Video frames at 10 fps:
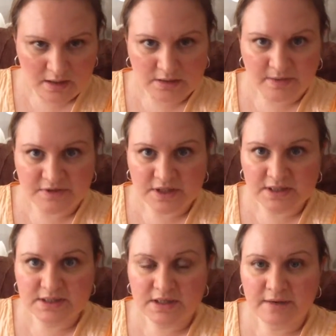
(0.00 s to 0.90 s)
So I've
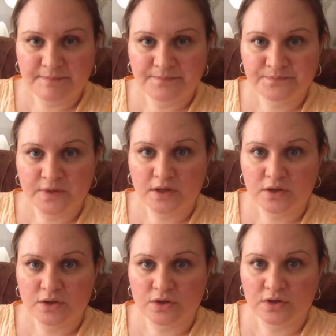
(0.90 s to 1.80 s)
just
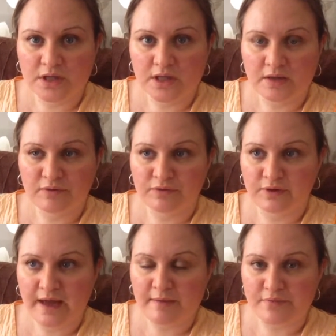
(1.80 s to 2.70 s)
cooked the
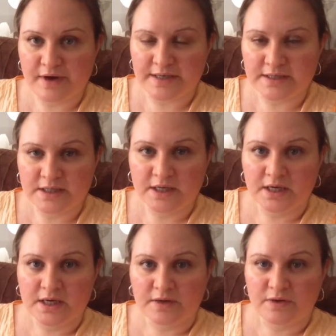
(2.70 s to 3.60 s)
flatbread
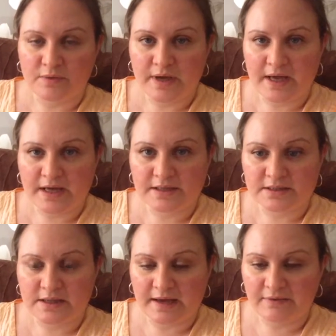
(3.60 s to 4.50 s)
that we had
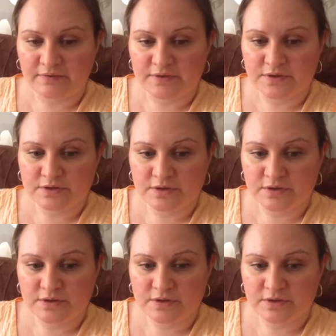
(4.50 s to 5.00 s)
left,